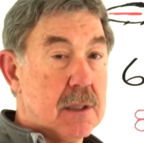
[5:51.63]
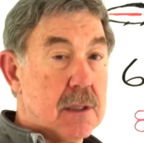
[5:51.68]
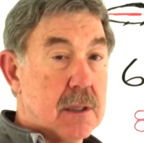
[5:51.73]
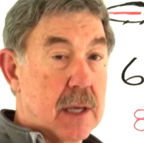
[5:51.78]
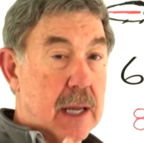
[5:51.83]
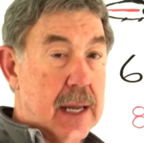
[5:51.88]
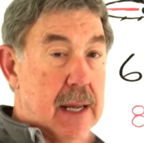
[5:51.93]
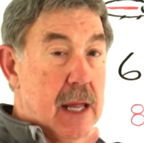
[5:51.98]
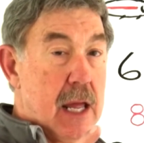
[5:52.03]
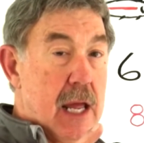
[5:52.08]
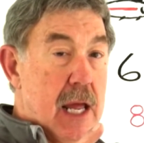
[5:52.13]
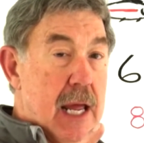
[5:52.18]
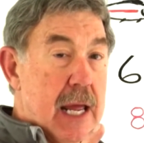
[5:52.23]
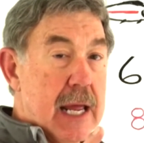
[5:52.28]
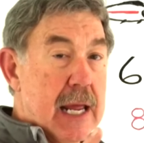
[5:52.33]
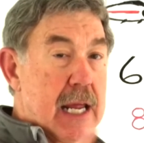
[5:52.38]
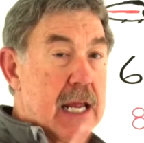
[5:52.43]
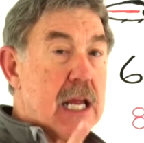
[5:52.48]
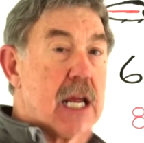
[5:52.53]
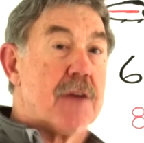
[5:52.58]
Okay?
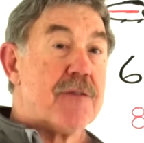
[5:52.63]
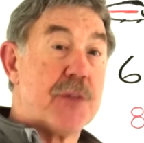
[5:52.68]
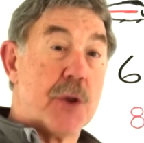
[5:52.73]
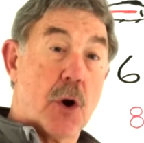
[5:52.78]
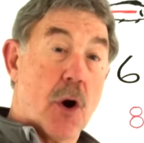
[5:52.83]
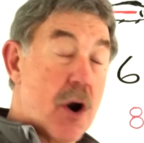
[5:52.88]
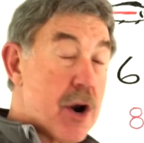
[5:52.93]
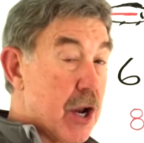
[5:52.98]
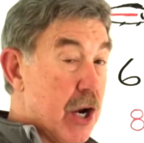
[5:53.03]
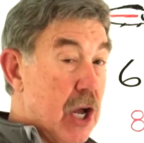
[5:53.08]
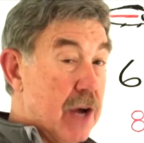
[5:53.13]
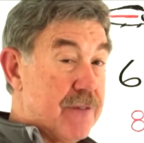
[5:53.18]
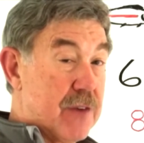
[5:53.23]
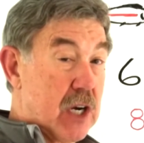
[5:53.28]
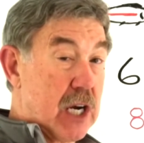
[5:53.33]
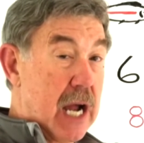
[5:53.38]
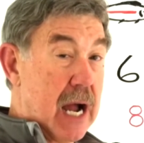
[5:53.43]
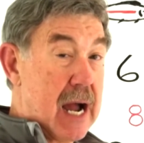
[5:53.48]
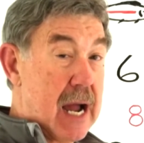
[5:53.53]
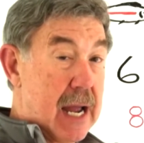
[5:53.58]
If there aren't
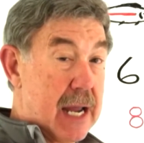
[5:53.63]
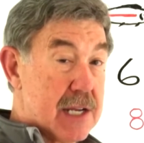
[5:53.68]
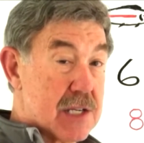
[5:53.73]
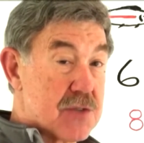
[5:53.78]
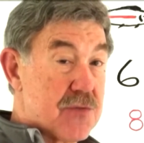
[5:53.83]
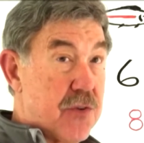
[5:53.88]
enough guides